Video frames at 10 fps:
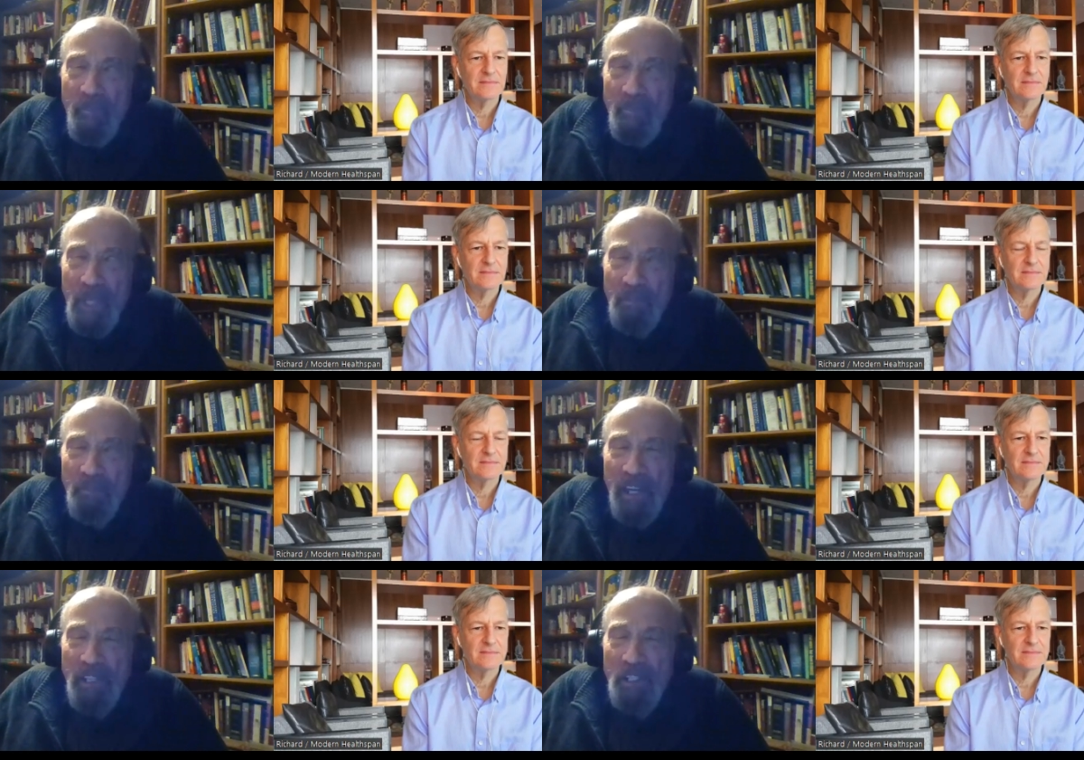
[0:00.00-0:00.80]
Speaker 1: they're
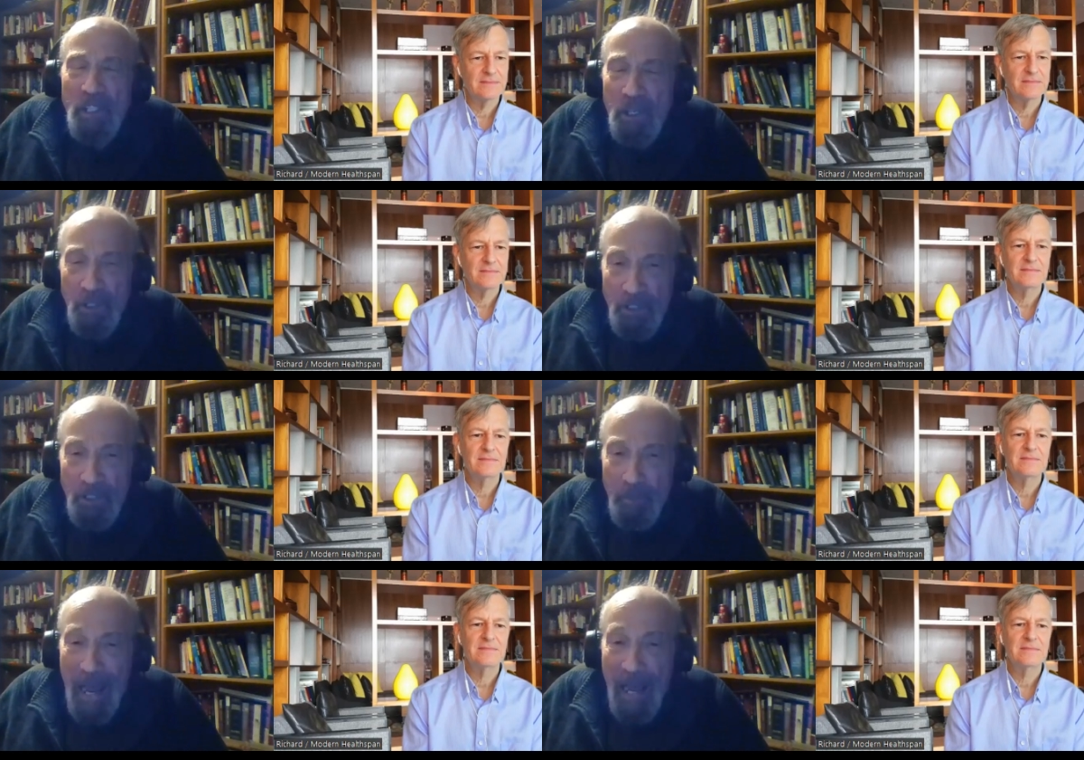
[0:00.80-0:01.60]
fed huge
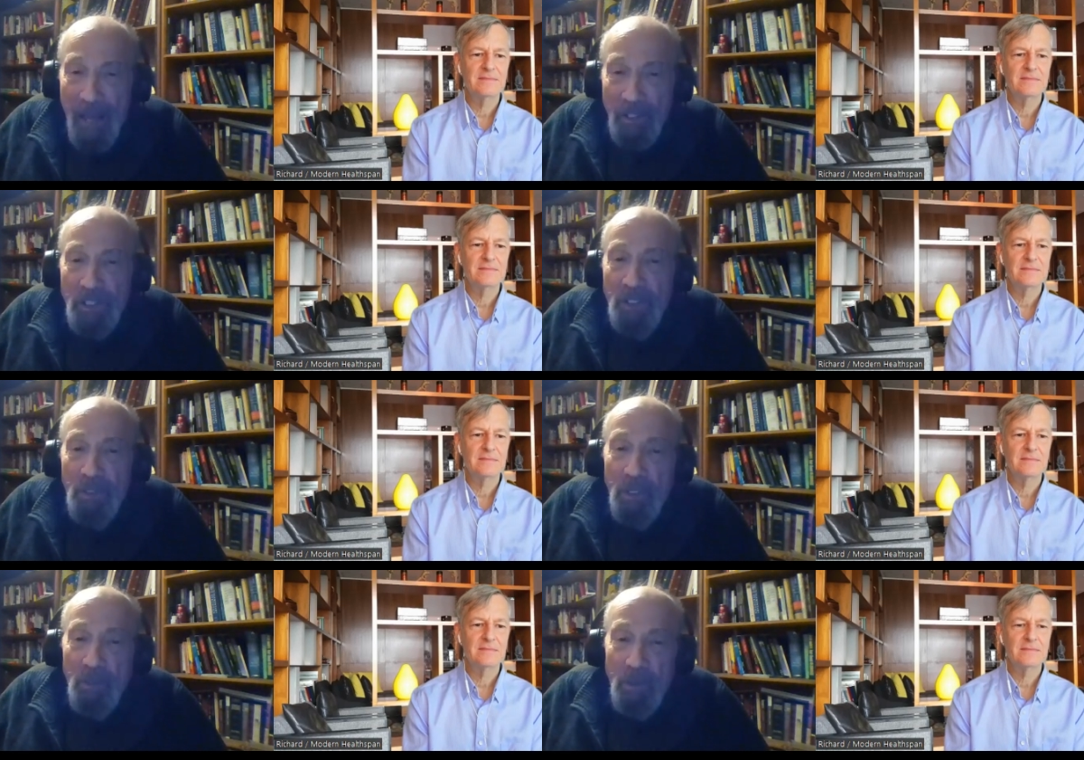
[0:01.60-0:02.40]
amounts
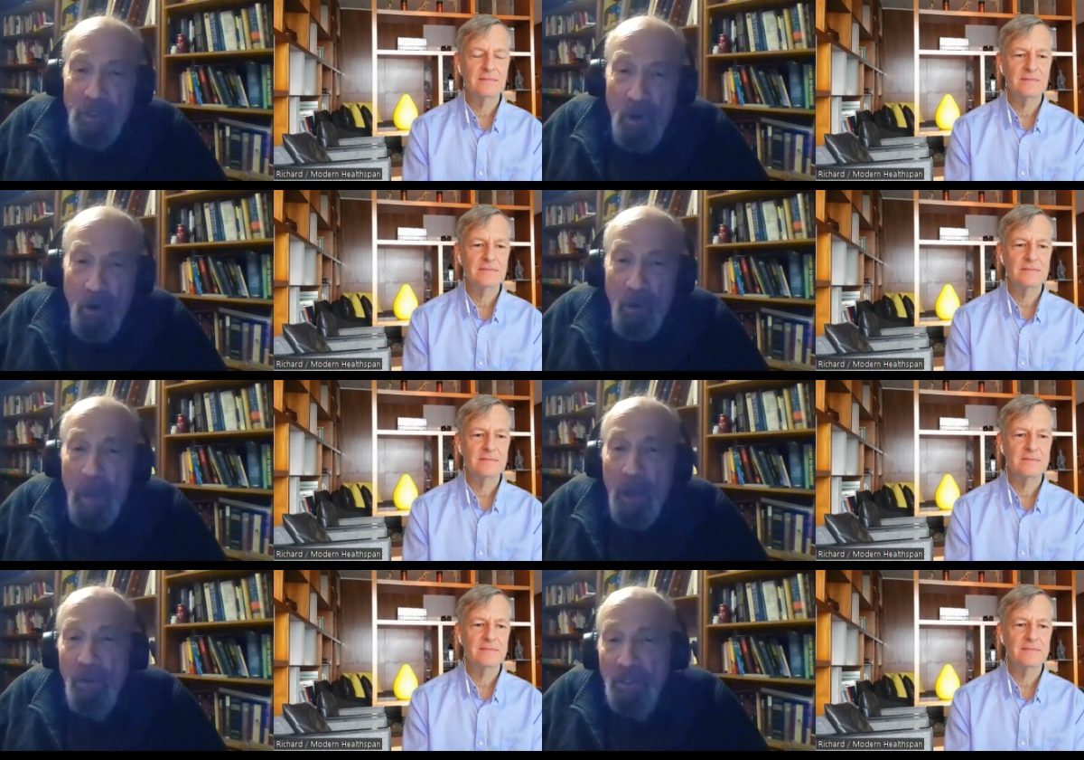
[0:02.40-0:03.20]
with
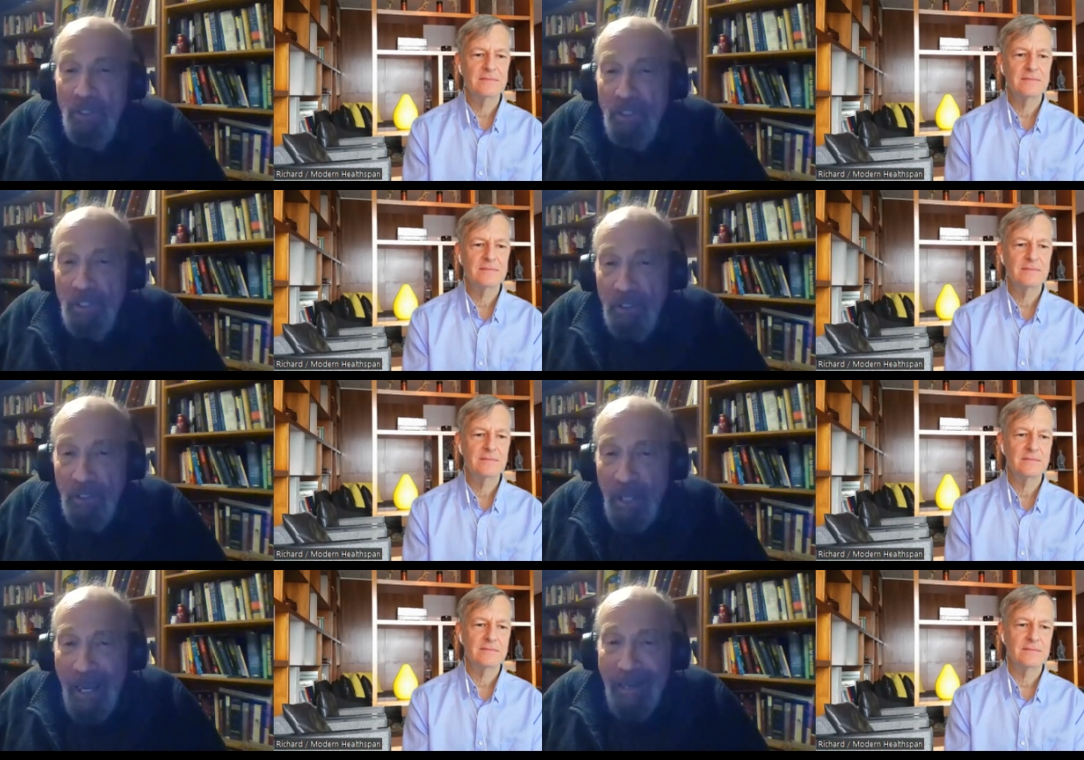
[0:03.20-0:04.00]
hormones and
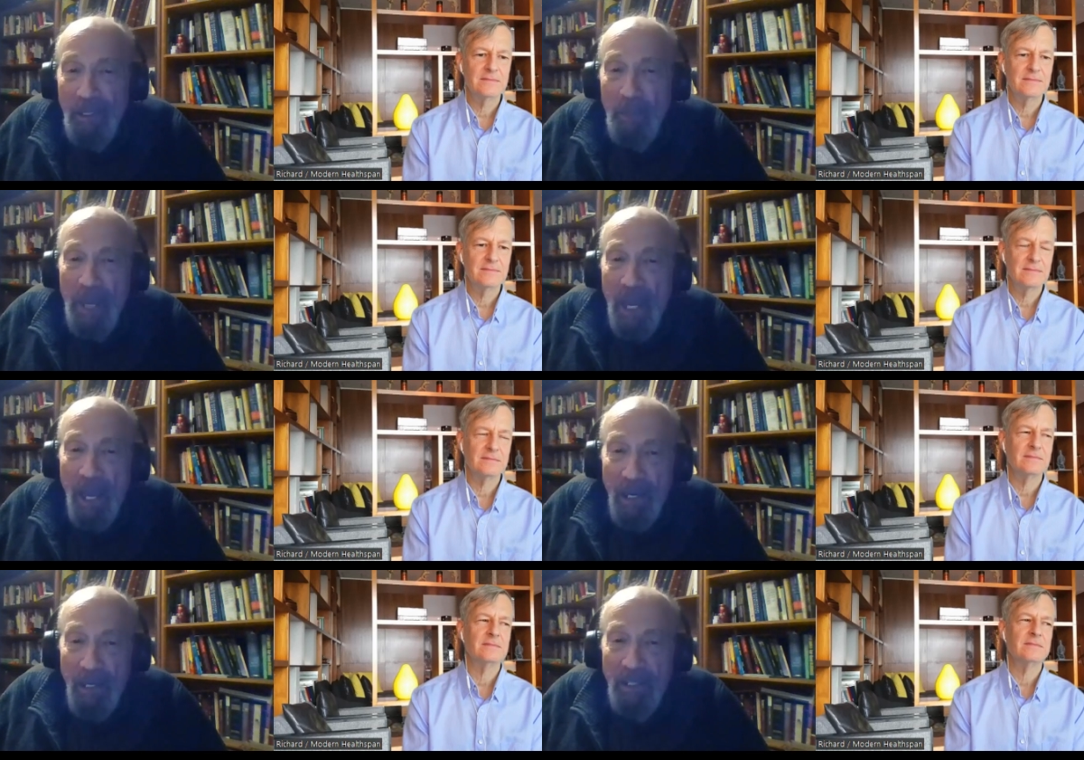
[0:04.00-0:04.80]

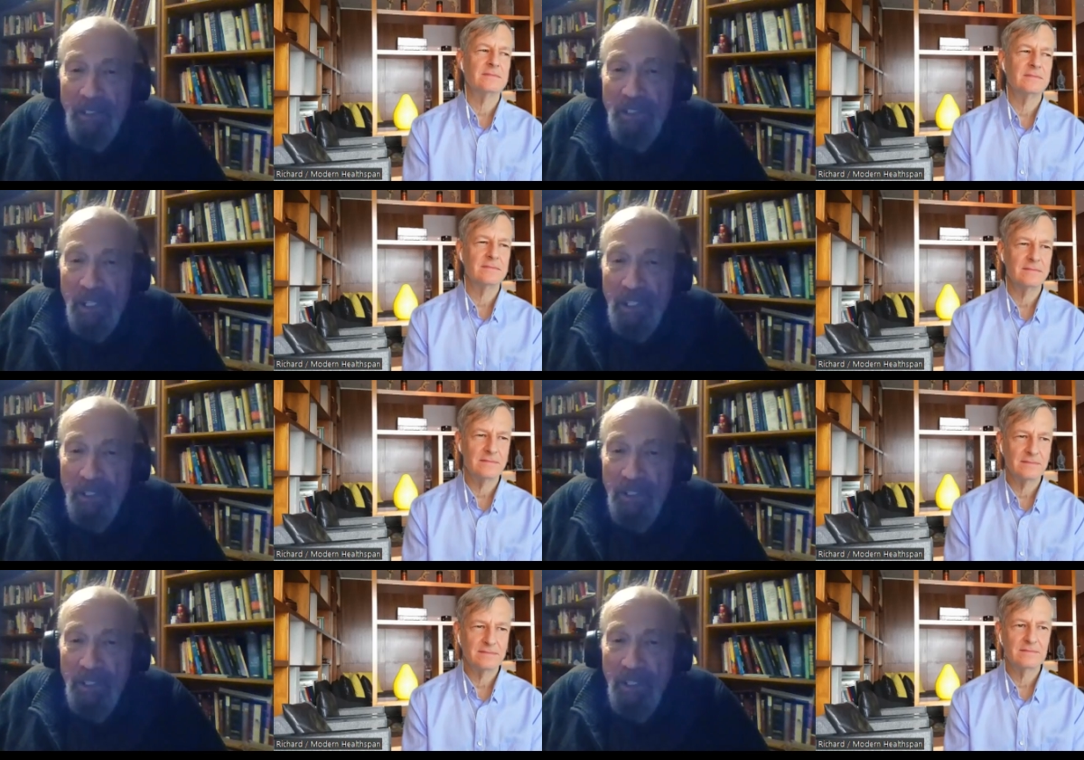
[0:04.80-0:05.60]
antibiotics mm
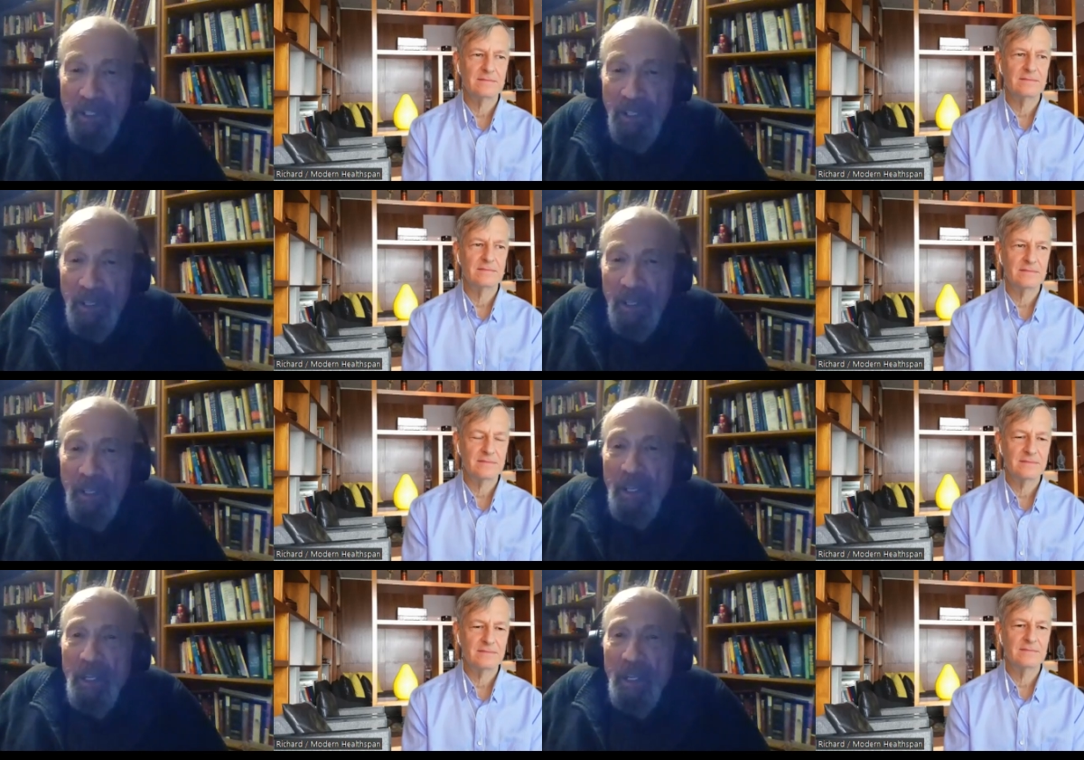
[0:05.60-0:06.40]
and uh,
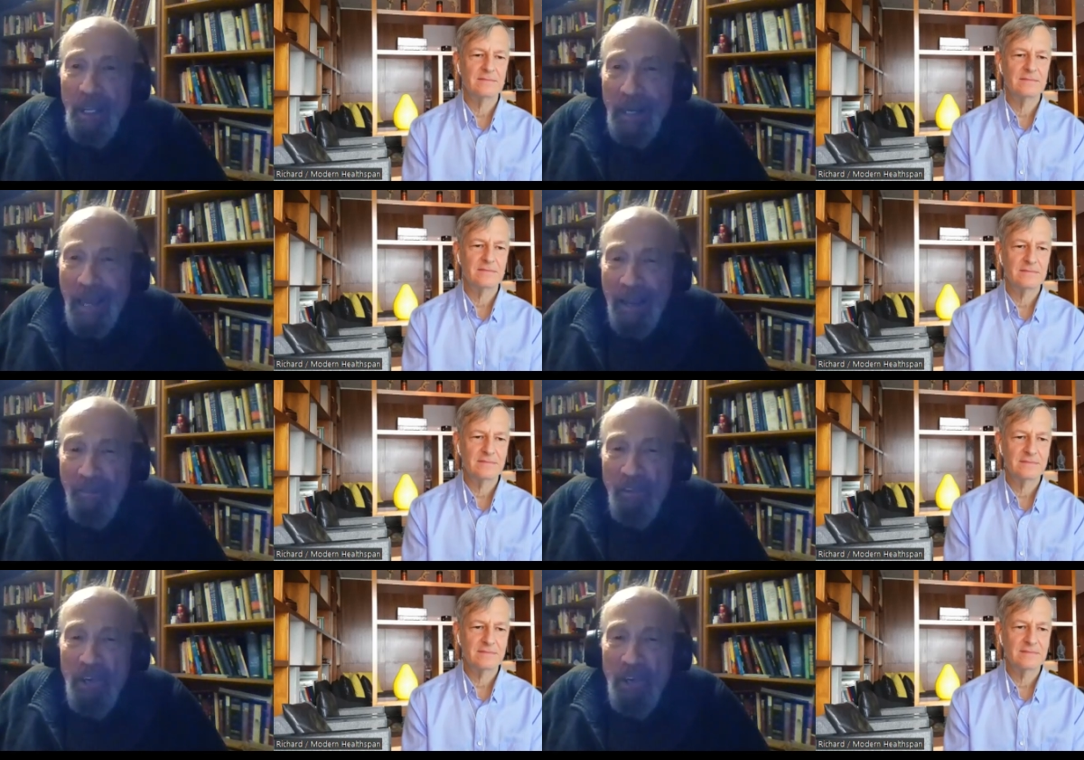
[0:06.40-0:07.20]
and they have a
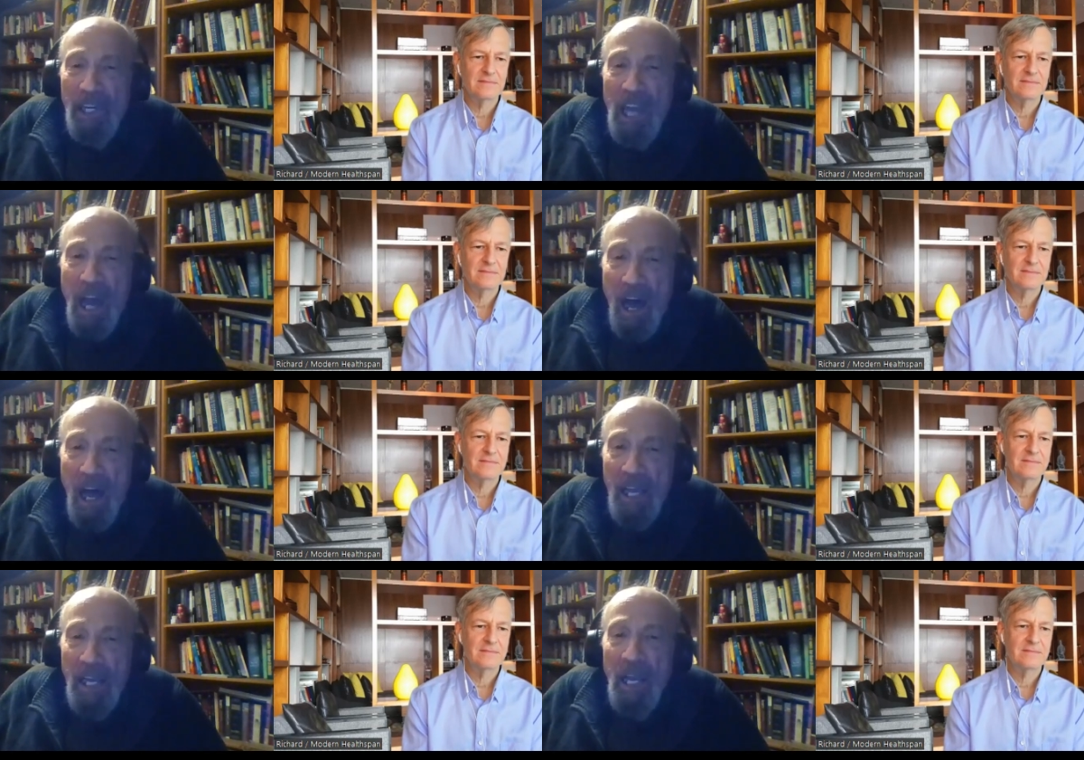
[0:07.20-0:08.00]
really
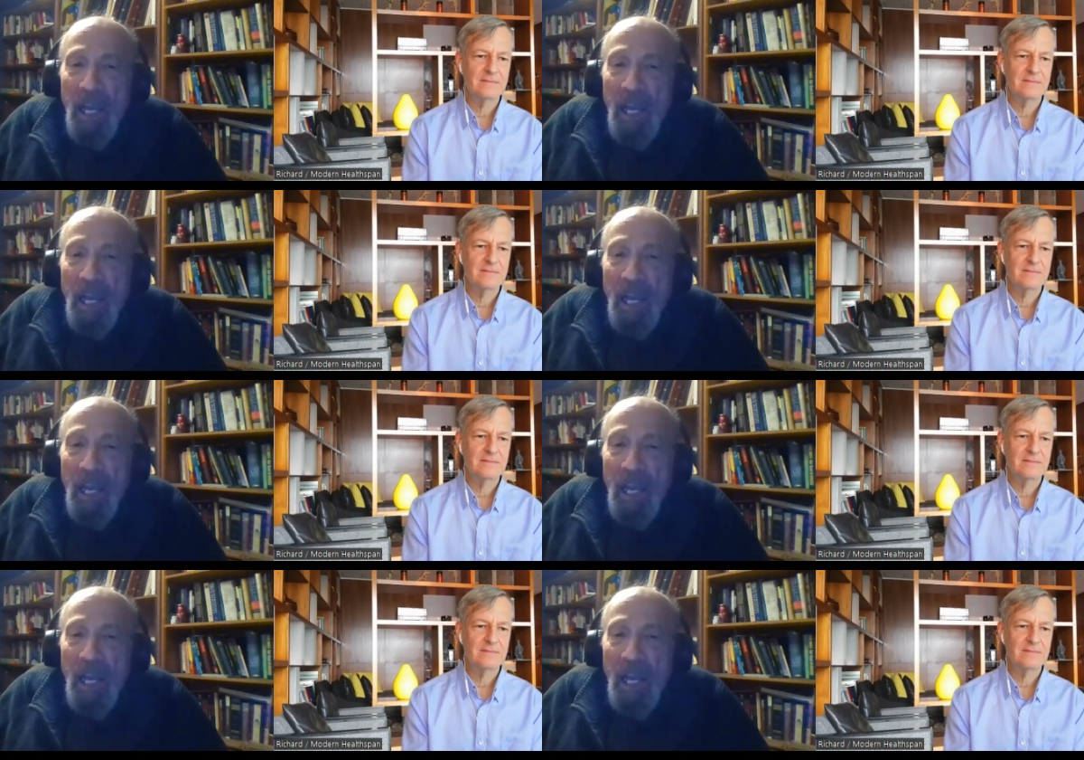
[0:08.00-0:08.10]
high